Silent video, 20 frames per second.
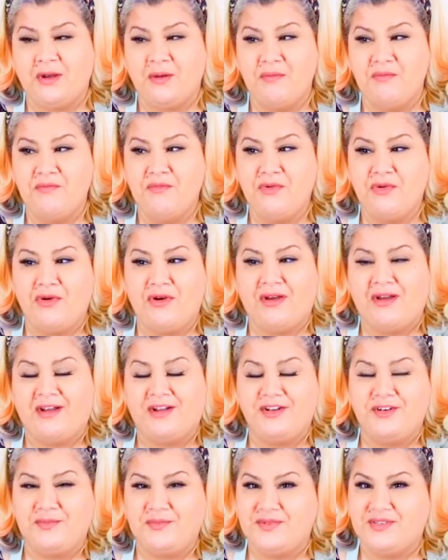I'm not
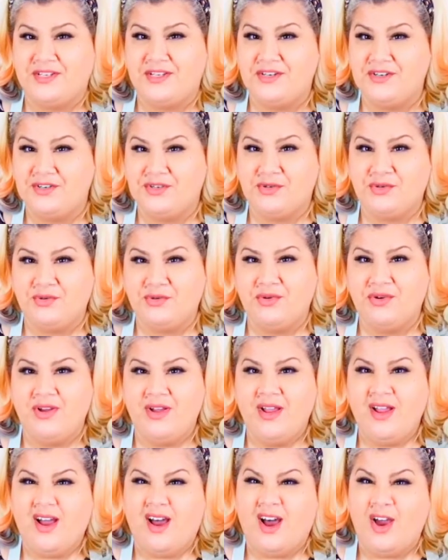100% sure.
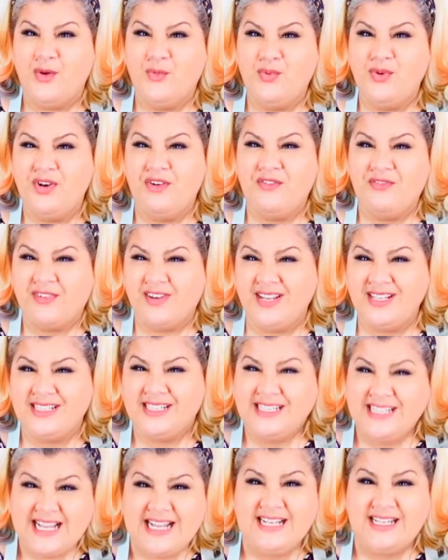I would advise
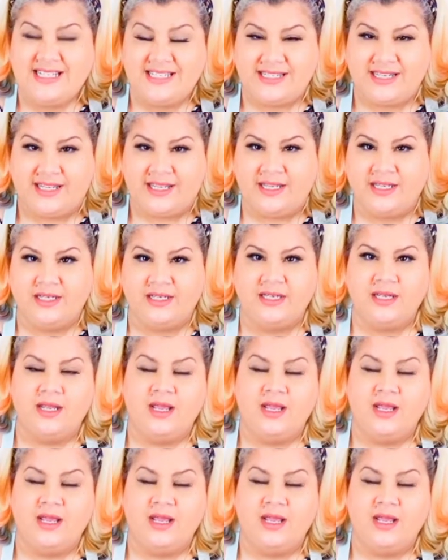against it.